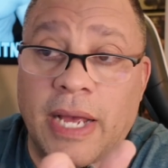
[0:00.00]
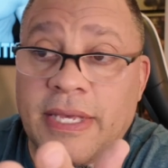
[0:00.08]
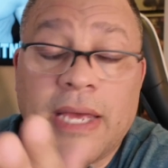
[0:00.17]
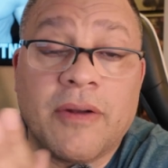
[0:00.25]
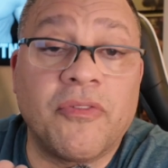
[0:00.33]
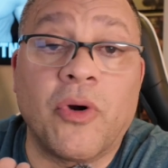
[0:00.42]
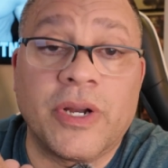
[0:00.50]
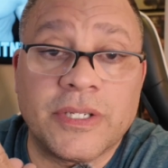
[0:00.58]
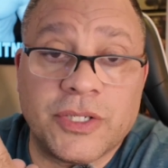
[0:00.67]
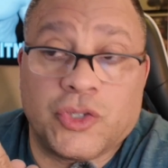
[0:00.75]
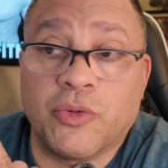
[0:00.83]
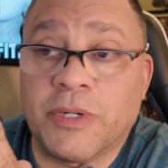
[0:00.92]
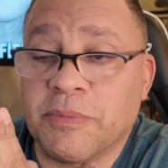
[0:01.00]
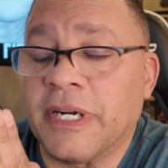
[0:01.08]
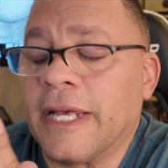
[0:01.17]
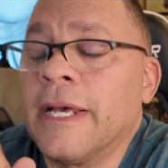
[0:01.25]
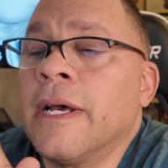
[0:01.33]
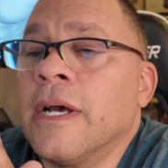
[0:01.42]
can't afford it. It's just too much
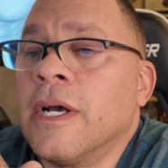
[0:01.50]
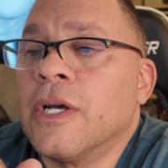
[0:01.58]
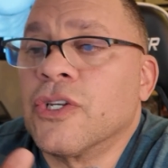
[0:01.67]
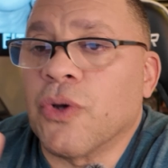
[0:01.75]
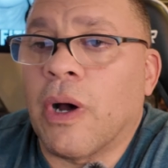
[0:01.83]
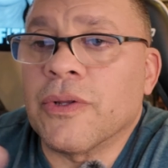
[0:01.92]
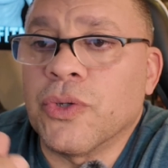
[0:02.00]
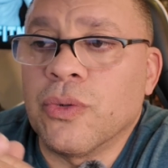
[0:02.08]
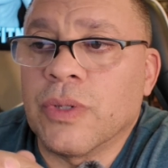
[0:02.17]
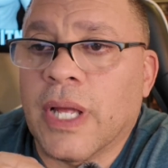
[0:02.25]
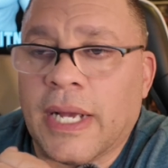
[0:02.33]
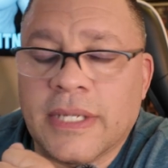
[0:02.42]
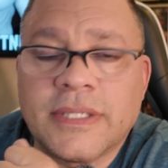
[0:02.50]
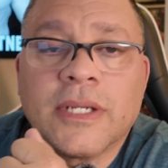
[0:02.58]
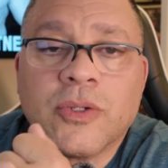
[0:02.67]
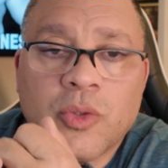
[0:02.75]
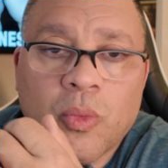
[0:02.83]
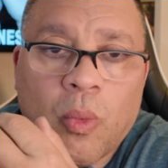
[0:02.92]
money. So I'll do, like I
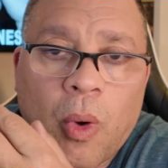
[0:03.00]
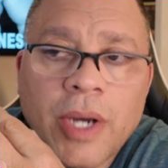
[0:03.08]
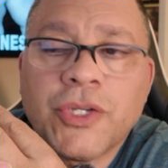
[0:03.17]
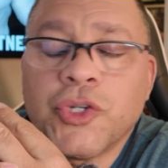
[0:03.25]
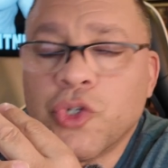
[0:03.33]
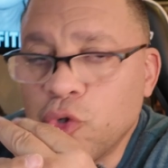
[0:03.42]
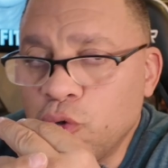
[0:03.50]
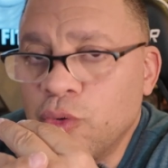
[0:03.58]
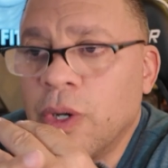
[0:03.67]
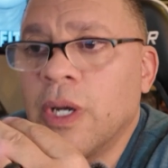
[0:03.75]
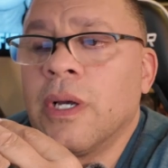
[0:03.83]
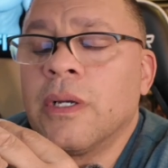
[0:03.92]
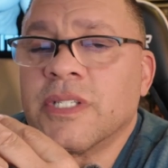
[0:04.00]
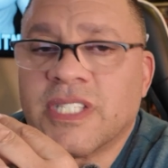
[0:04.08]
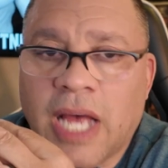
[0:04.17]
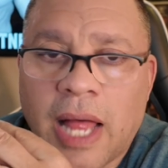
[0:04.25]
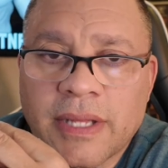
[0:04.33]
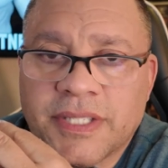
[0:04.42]
said, 1 to 2
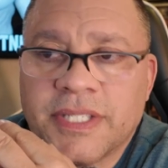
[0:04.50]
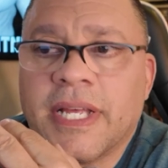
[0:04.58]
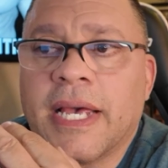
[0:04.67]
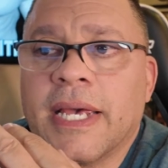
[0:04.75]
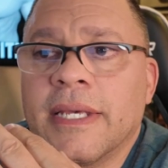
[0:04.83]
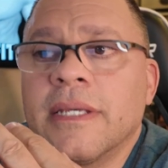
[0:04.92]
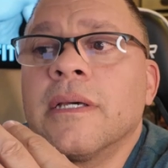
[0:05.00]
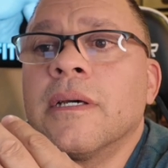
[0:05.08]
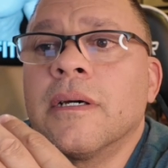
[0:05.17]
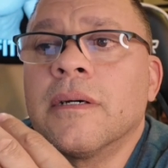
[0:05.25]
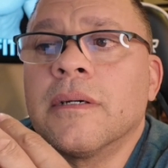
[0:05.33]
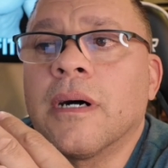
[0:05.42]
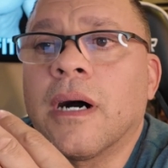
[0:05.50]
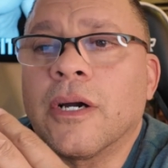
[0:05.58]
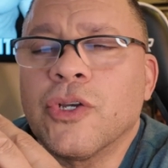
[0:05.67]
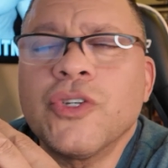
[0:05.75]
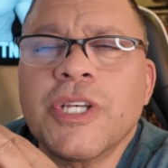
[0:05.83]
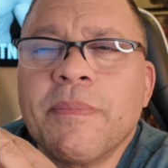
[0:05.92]
solids a day.
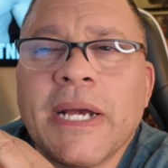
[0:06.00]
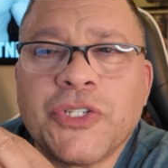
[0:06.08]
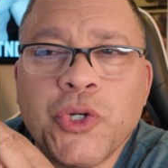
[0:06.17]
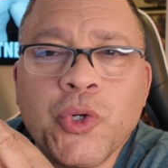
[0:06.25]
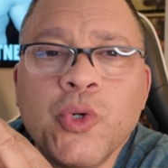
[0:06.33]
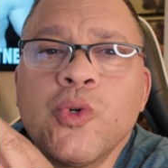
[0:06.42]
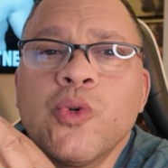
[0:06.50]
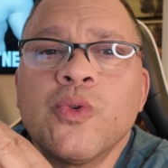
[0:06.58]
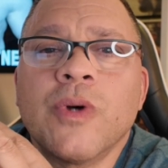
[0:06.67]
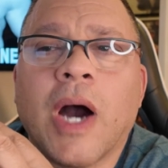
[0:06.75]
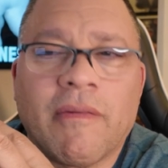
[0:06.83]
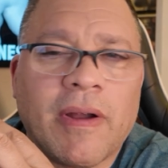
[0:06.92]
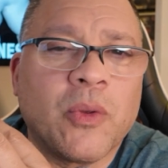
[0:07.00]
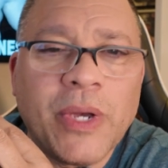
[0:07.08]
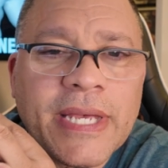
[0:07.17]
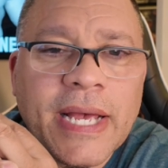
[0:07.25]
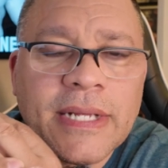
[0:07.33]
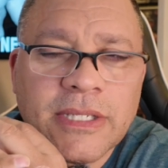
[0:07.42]
Usually my 2 around the
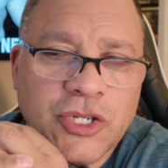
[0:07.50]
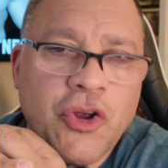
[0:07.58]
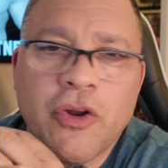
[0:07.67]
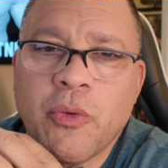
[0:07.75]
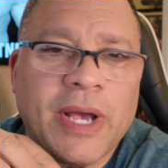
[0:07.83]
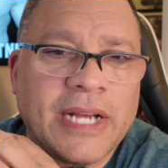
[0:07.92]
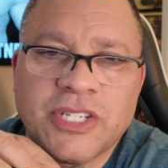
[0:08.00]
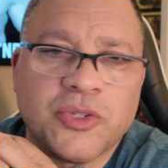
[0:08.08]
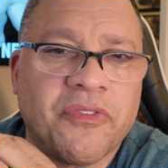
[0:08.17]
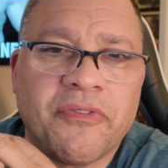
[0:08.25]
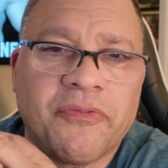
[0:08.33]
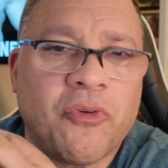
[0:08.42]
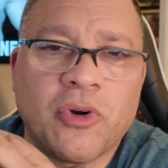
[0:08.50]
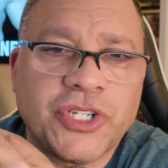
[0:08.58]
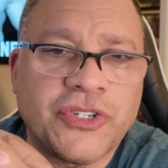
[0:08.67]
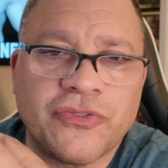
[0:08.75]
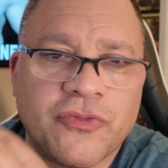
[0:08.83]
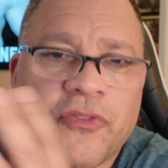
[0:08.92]
weekends, and during the week I just do
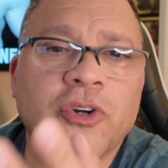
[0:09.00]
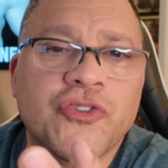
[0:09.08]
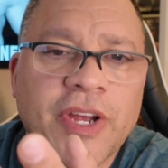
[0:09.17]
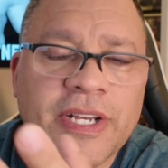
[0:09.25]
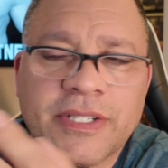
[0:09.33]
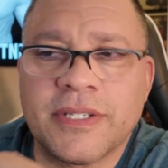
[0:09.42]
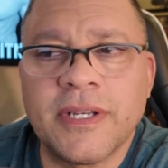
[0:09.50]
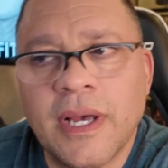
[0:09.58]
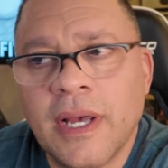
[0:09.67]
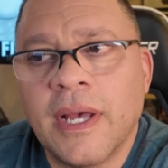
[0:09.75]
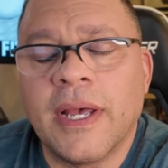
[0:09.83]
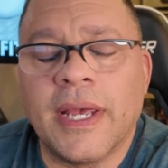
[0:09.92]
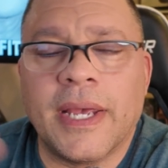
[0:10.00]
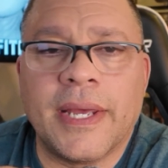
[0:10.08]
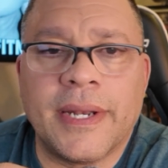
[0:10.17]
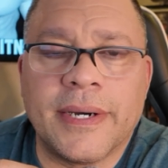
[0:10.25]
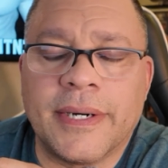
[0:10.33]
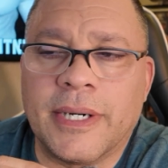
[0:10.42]
4 drinks
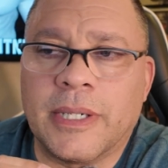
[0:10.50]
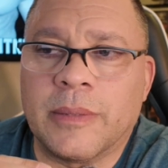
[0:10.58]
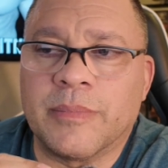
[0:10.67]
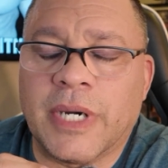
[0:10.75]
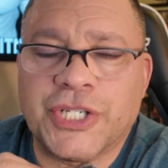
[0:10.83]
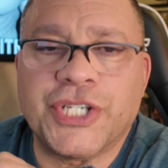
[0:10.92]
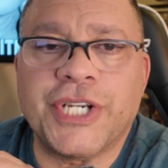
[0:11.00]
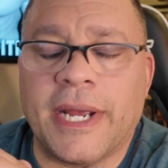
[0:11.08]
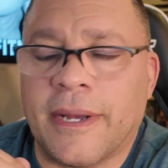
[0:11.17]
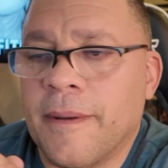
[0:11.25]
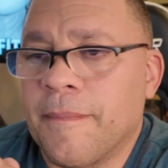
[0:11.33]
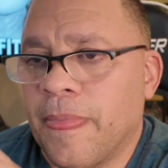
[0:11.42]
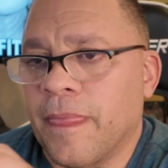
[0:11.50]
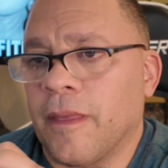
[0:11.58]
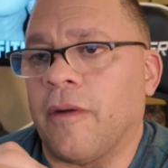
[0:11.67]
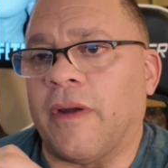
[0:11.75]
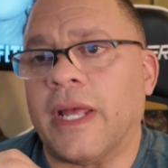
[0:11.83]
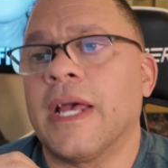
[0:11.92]
and a shake.
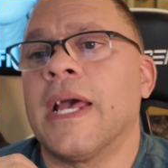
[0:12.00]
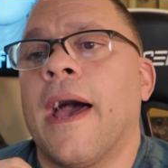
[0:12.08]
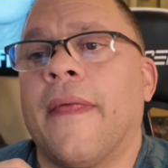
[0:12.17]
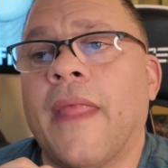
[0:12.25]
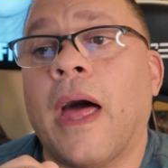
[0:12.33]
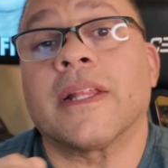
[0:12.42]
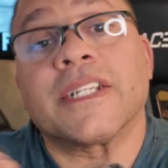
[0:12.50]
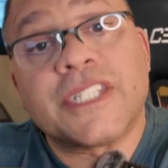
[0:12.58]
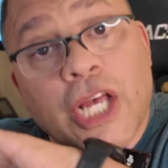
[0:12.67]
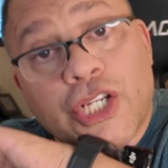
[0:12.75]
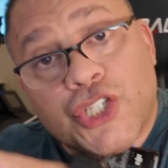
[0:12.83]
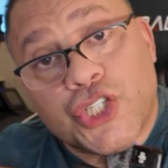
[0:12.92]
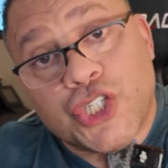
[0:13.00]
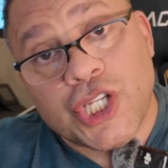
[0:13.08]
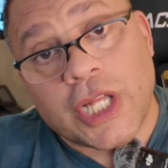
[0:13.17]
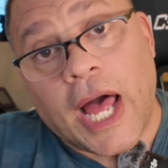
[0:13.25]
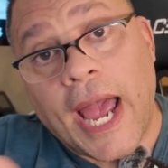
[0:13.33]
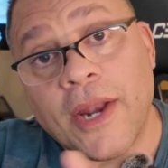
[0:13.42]
All right, now let's
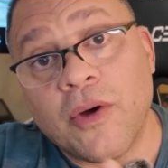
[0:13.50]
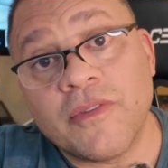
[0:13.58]
slide